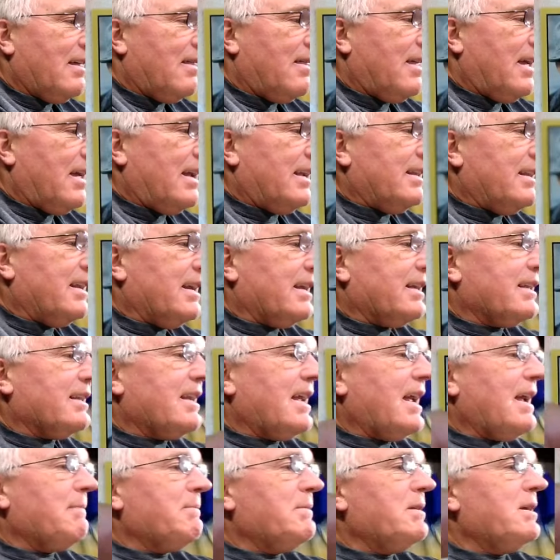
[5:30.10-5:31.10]
They
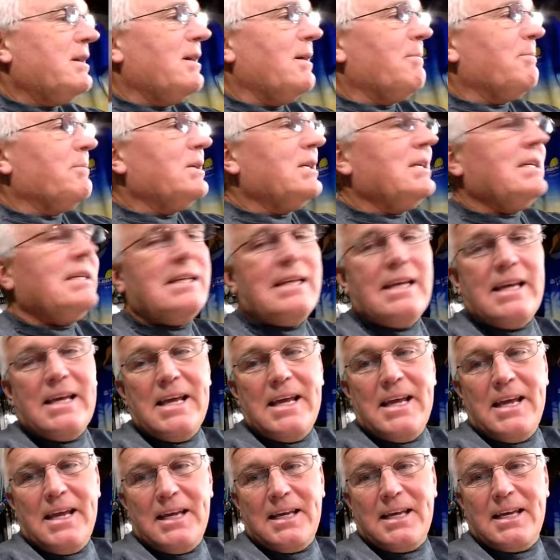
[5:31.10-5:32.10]
nicknamed him
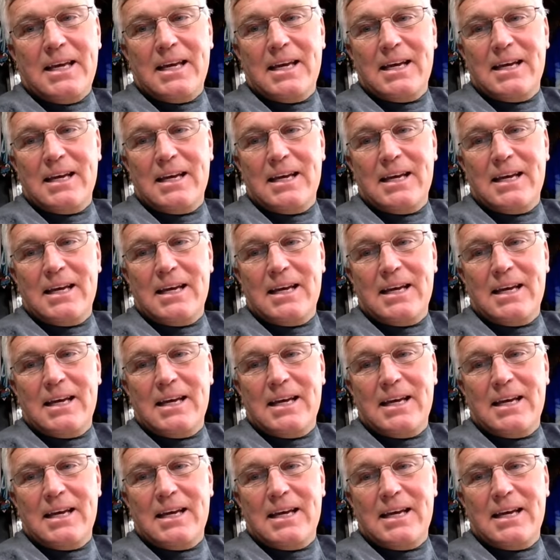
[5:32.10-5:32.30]
Geek.